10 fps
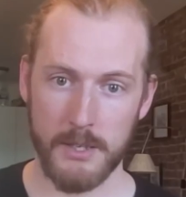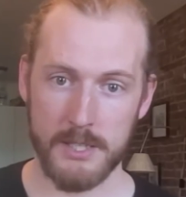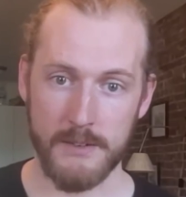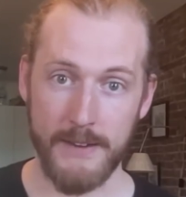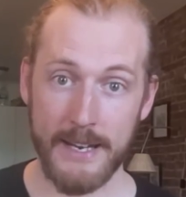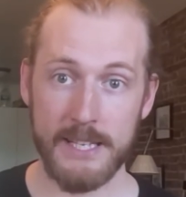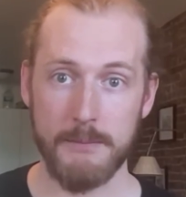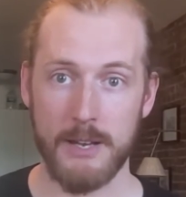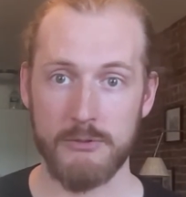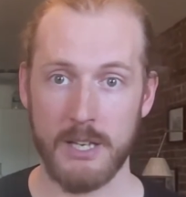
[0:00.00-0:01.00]
as a vanity
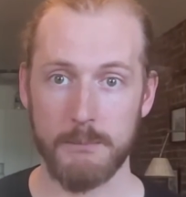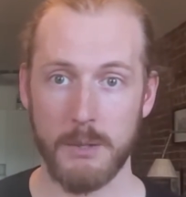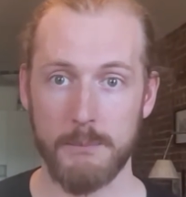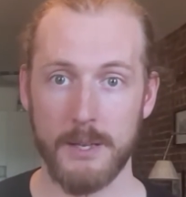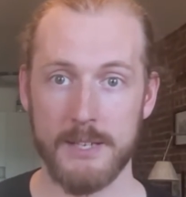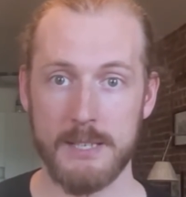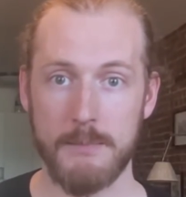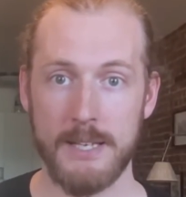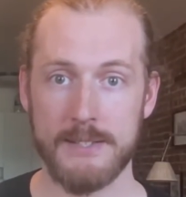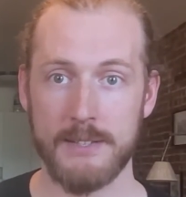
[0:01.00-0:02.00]
metric, but because it
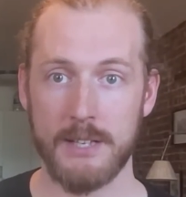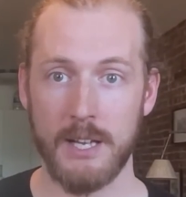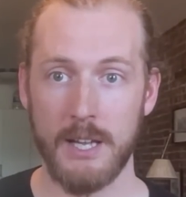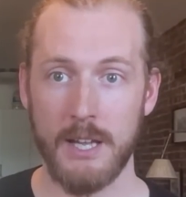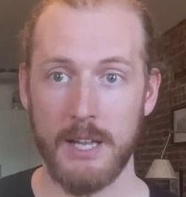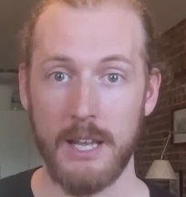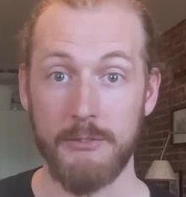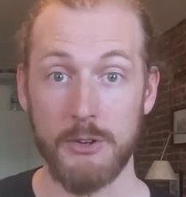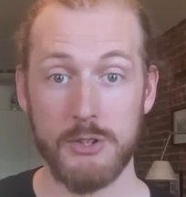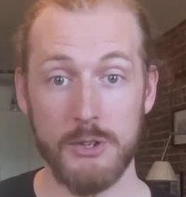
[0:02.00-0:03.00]
means that
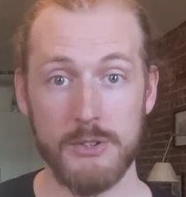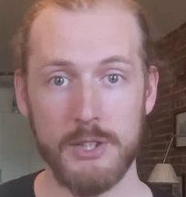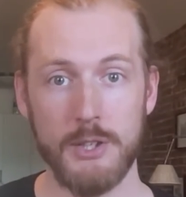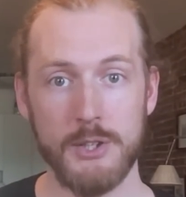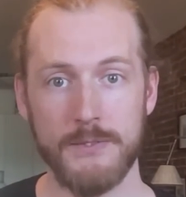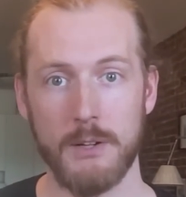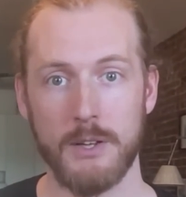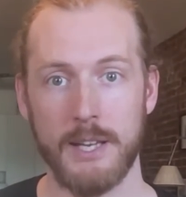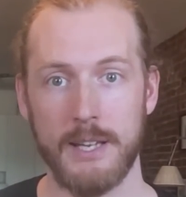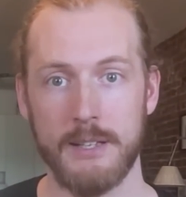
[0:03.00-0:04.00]
if you choose to use
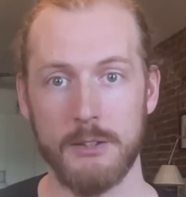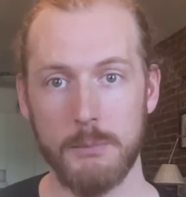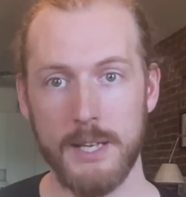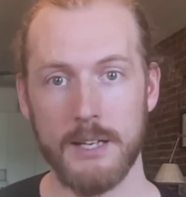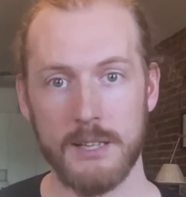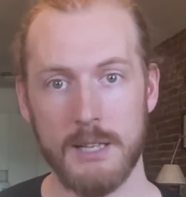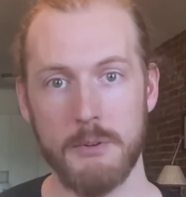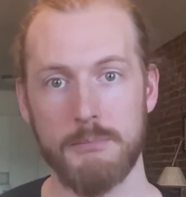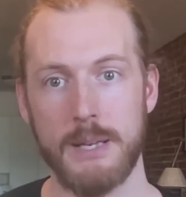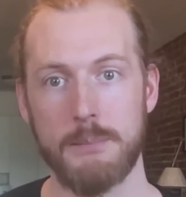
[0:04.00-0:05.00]
SvelteKit, you'll be in a club
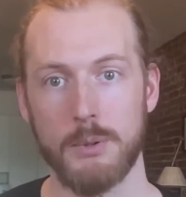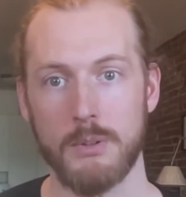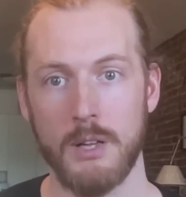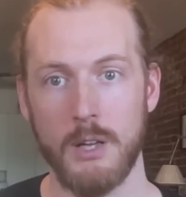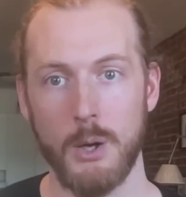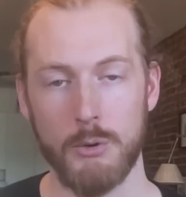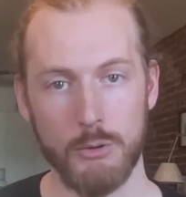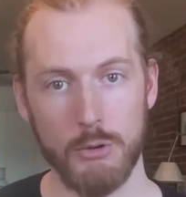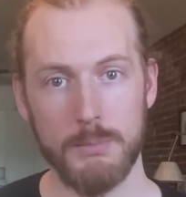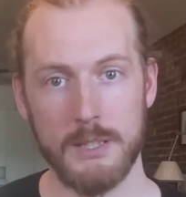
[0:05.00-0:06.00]
of people who
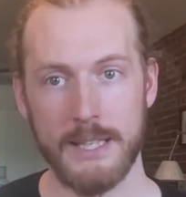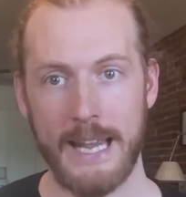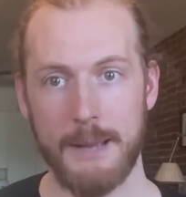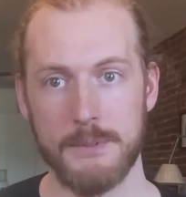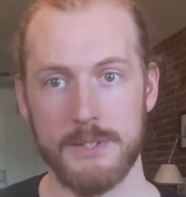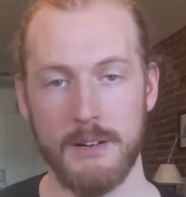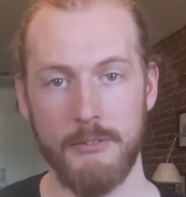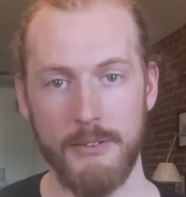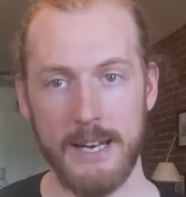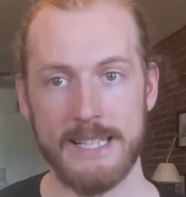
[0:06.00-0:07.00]
are all building apps in a
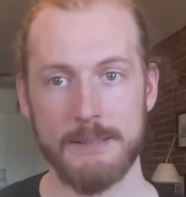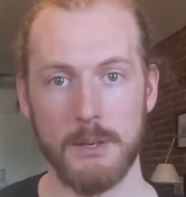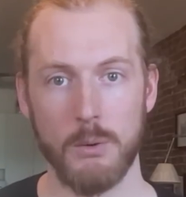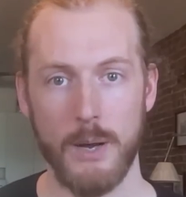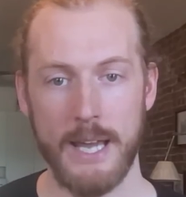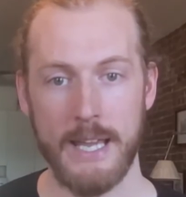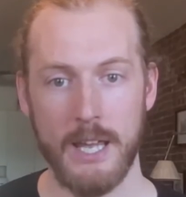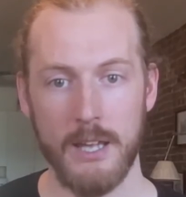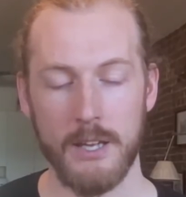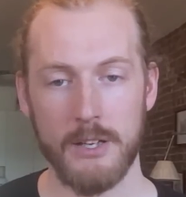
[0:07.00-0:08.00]
fairly similar way
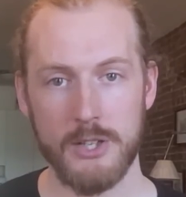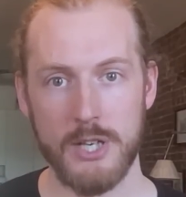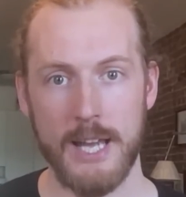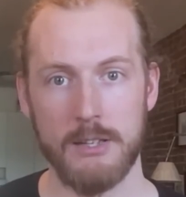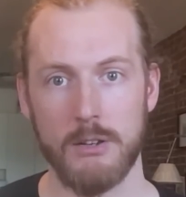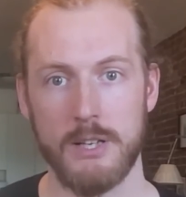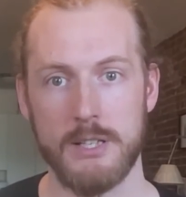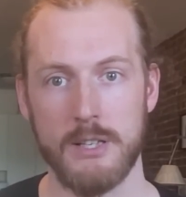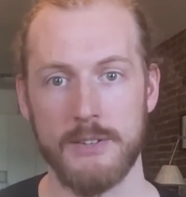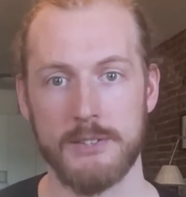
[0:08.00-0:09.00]
and can share
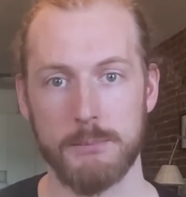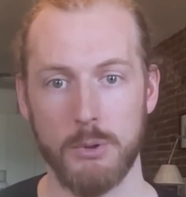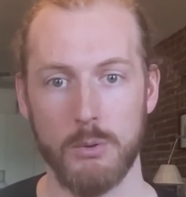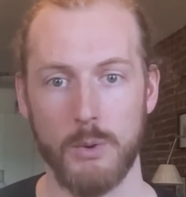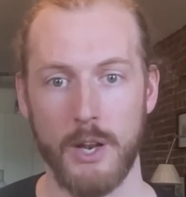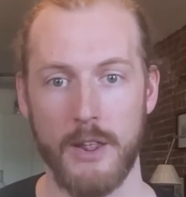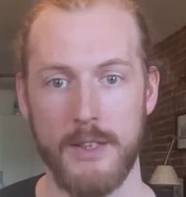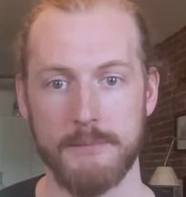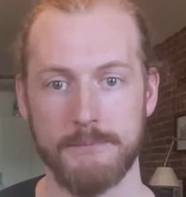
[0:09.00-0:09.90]
knowledge and support one another.